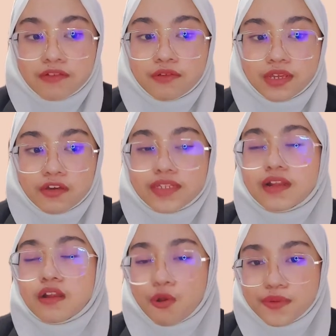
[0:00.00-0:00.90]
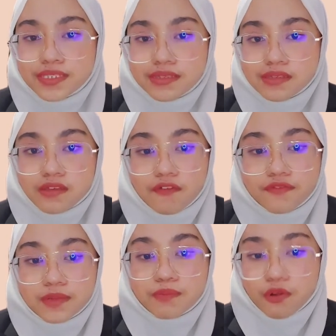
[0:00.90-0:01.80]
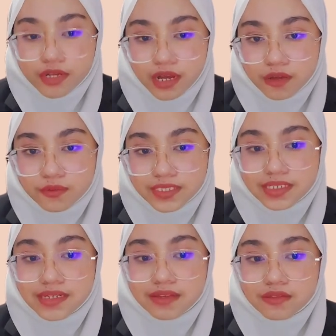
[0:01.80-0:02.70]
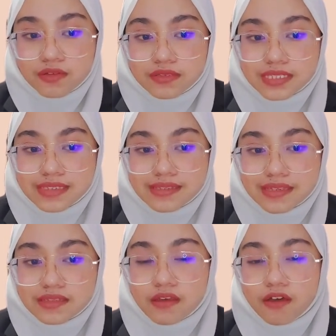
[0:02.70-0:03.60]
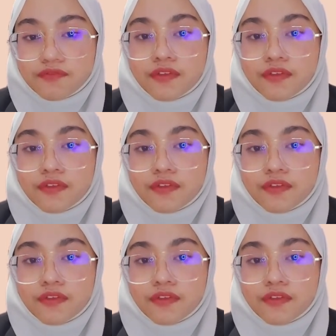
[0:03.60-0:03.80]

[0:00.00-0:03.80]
record the lowest sales of the product, which is the total sales of